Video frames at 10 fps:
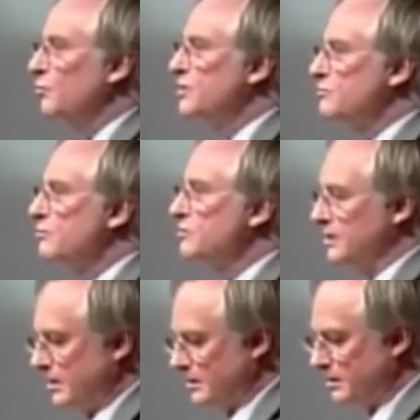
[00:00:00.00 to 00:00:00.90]
Which
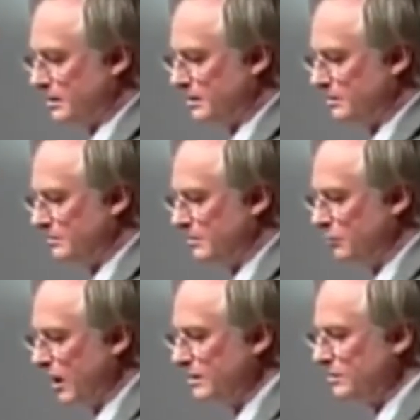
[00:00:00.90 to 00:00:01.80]
route did they take?
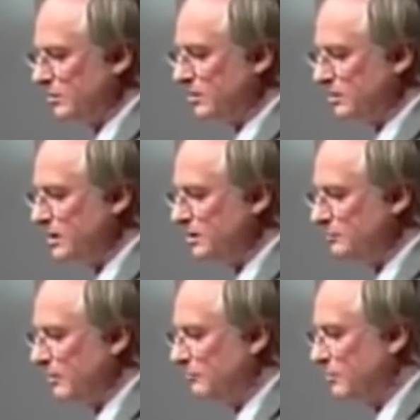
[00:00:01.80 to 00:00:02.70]
And why did not a
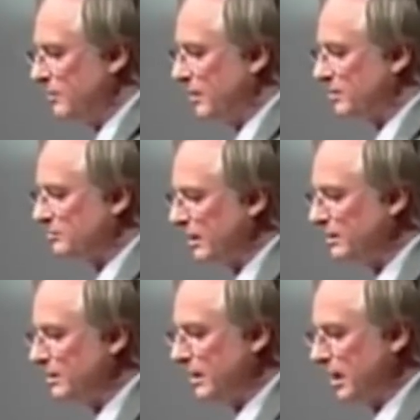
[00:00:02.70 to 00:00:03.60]
single member of their
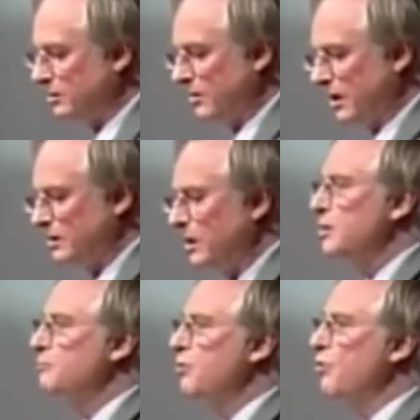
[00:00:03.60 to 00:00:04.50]
straggling caravan
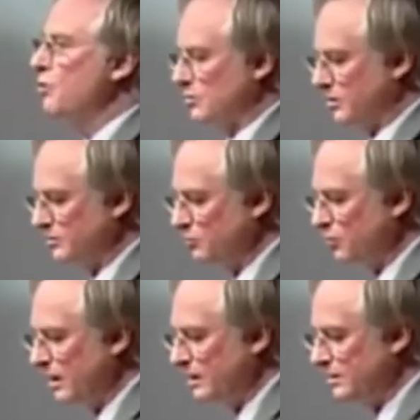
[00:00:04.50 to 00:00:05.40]
pause on the
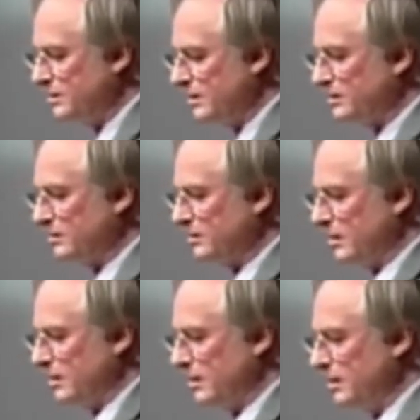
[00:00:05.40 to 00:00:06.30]
way and
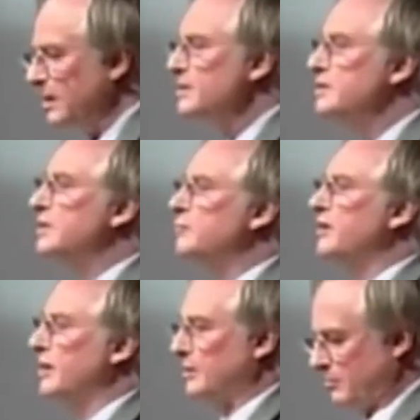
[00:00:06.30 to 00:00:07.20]
settle in India,
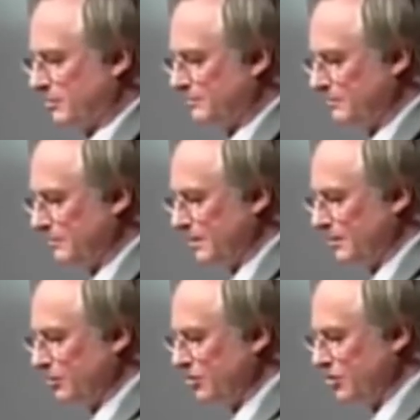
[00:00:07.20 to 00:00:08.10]
perhaps,
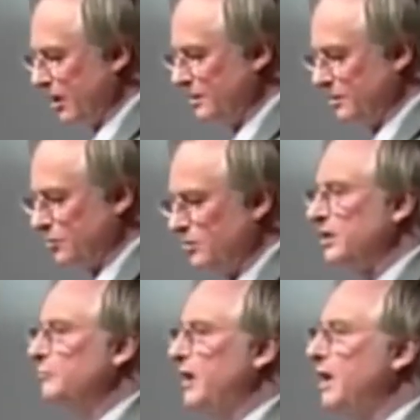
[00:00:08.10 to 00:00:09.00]
or China, or
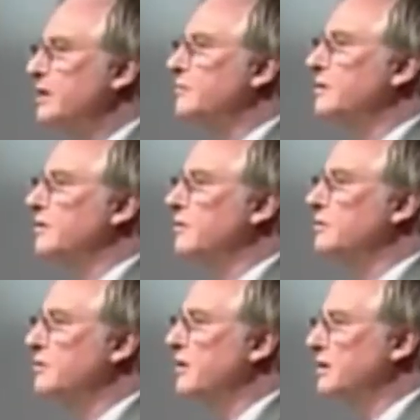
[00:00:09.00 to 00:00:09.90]
some haven
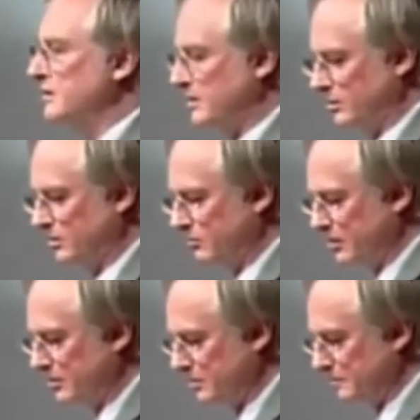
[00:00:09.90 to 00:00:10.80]
along the Great Silk
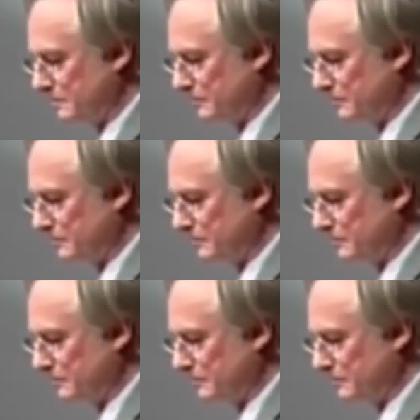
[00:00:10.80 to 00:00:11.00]
Road?